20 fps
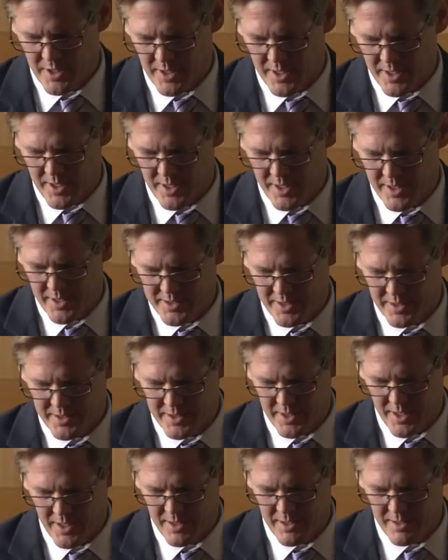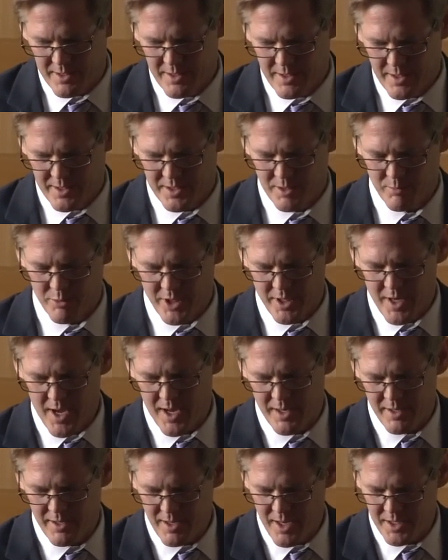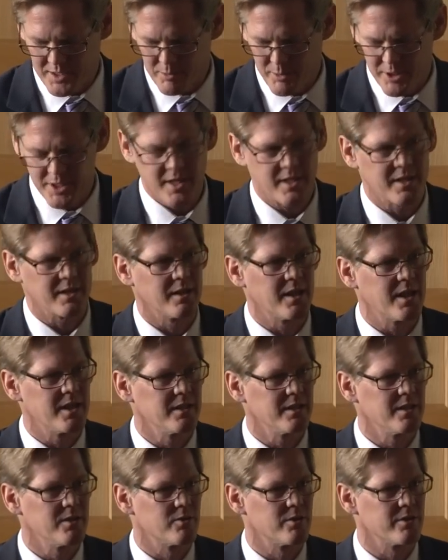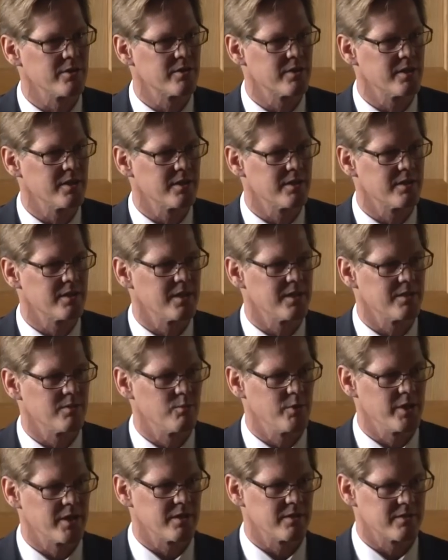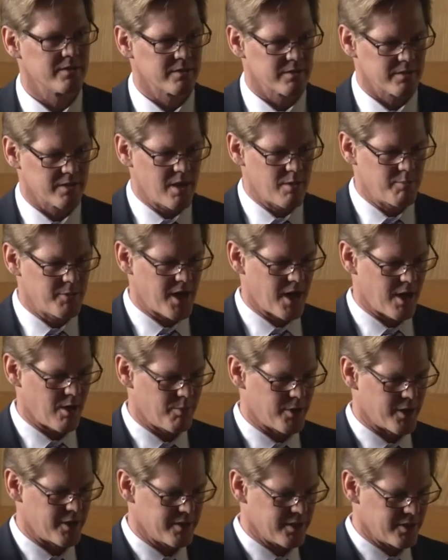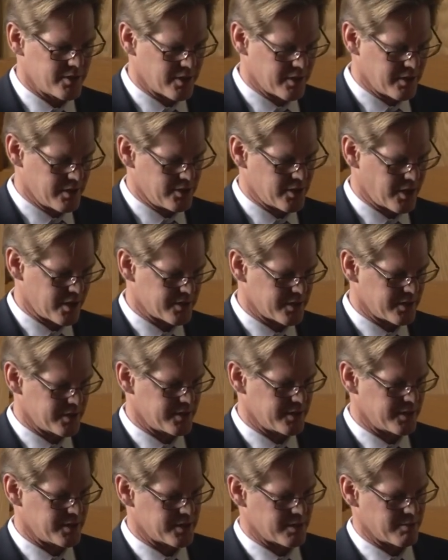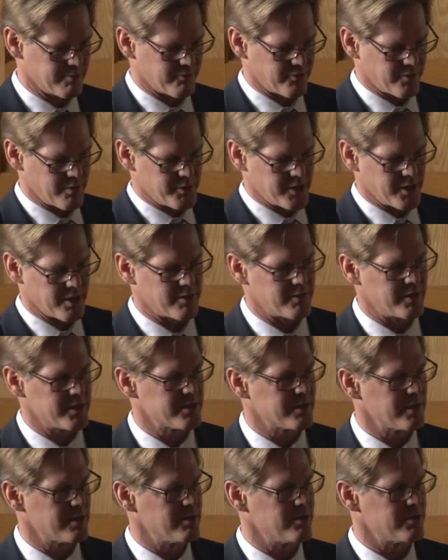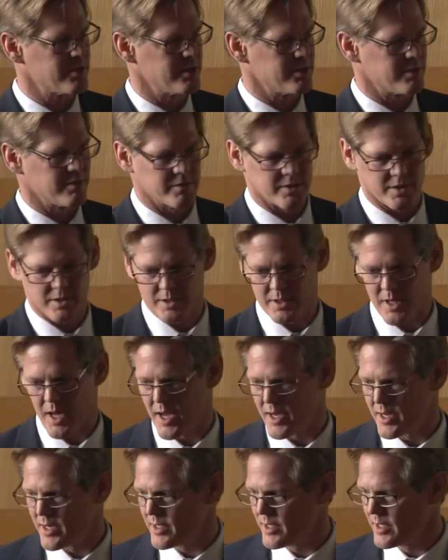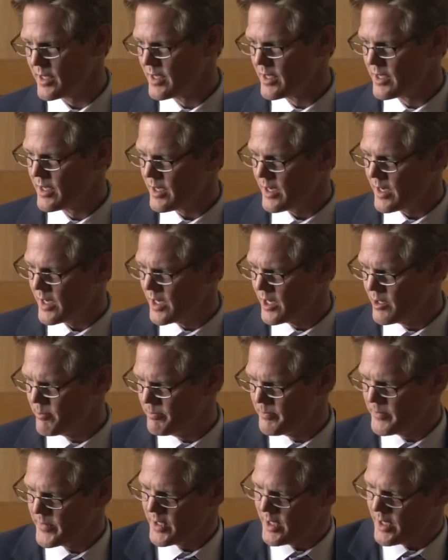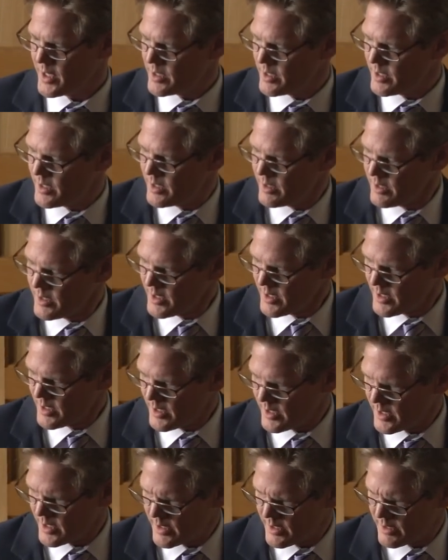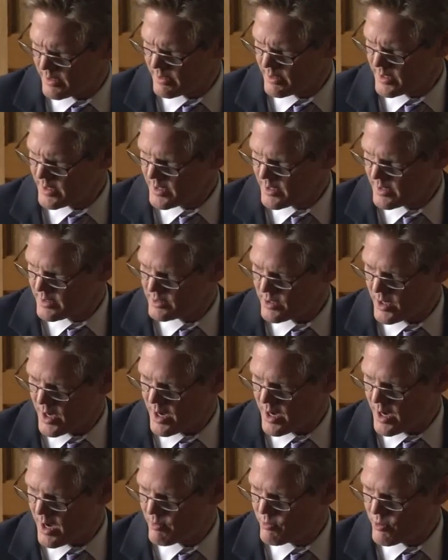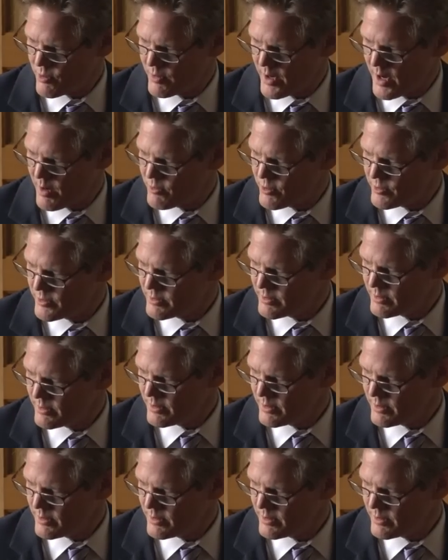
uh, as I say, something not, not to be taken lightly or to think that we can somehow partition the justice system from the other institutions of society. Um, and uh, so I, I, won't, I won't